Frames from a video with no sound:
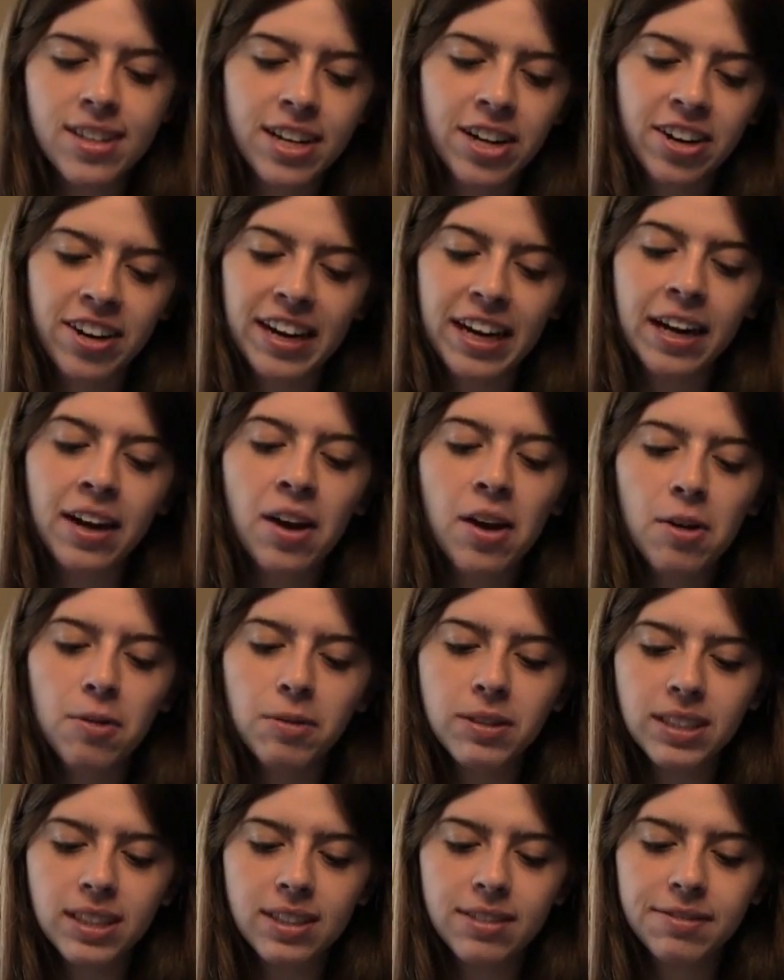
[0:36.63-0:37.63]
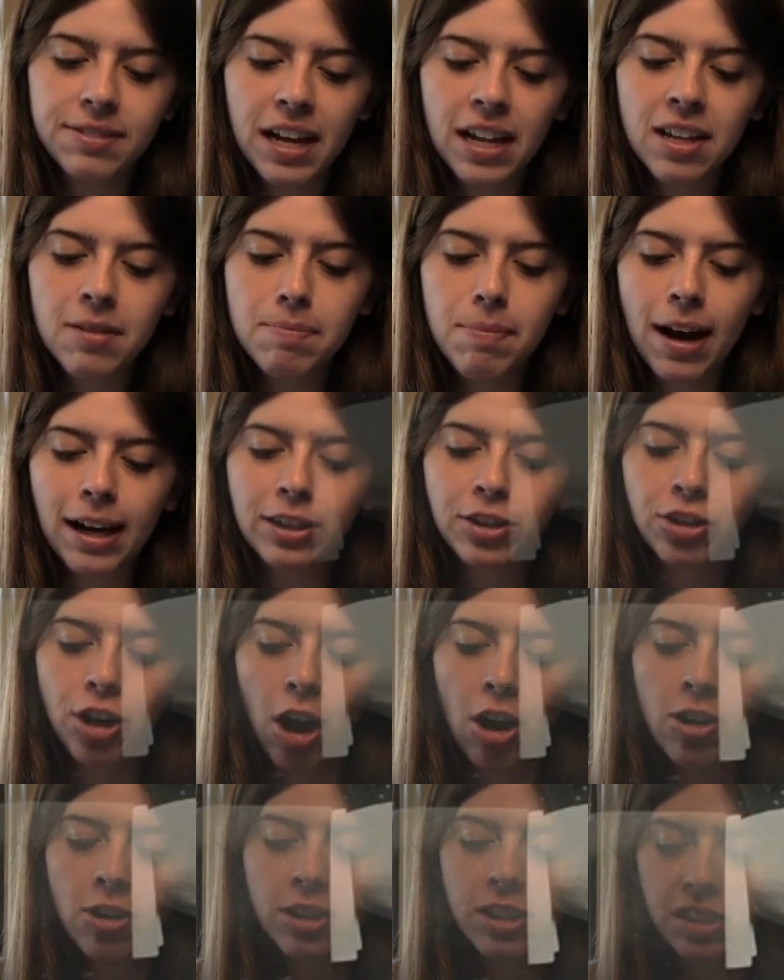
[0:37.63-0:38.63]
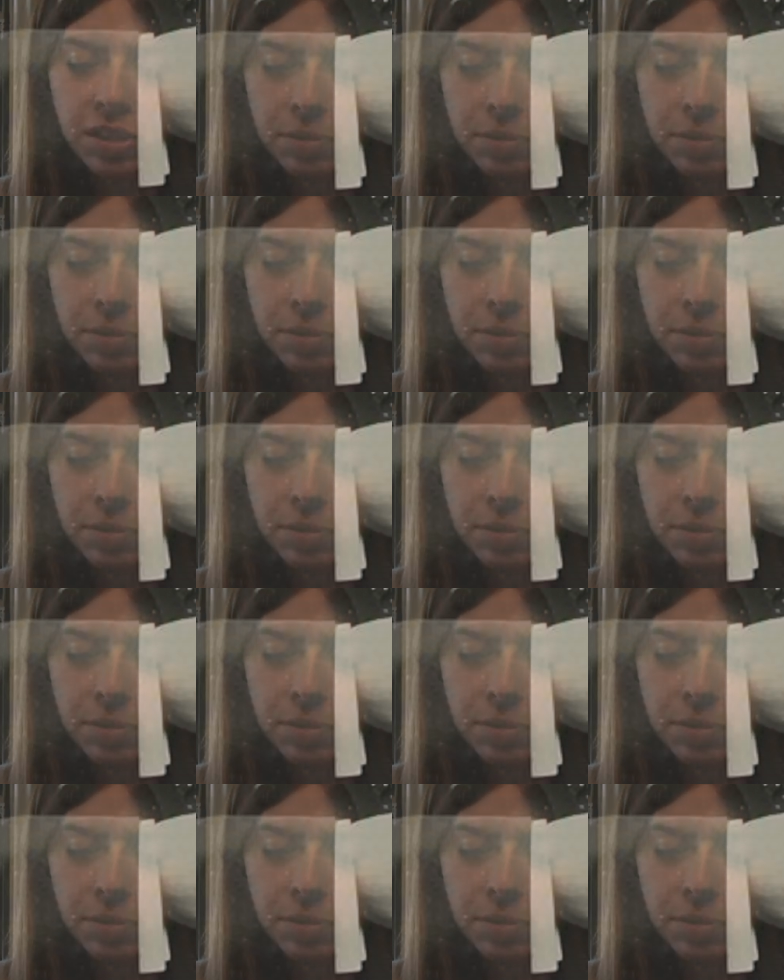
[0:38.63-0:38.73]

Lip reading: theory was developed by Charles